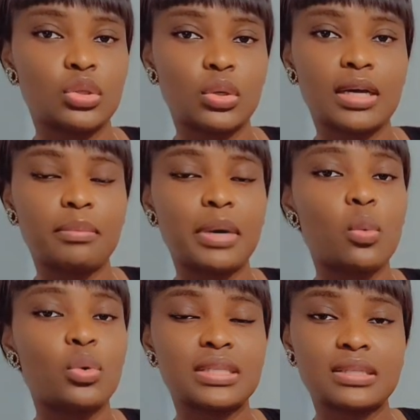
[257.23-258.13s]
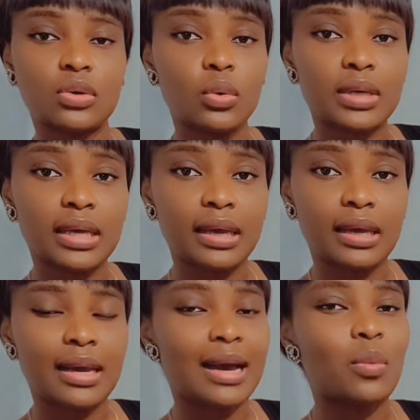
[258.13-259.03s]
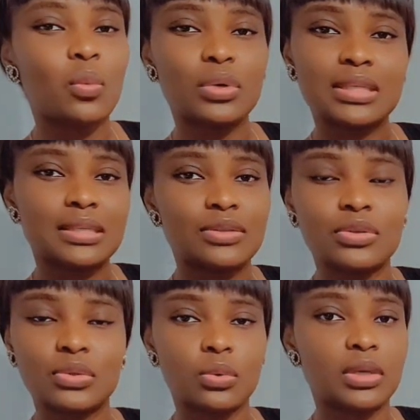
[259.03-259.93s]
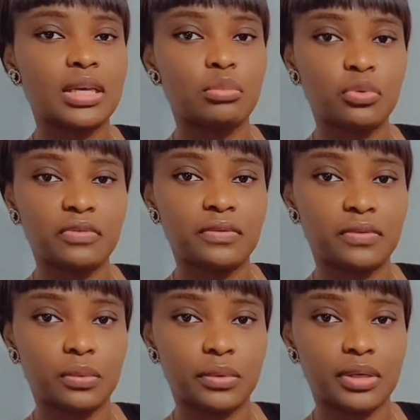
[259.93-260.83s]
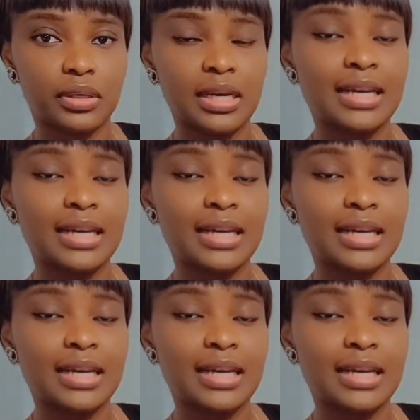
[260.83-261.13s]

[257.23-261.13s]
Talk about what is okay and what is not okay moving forward.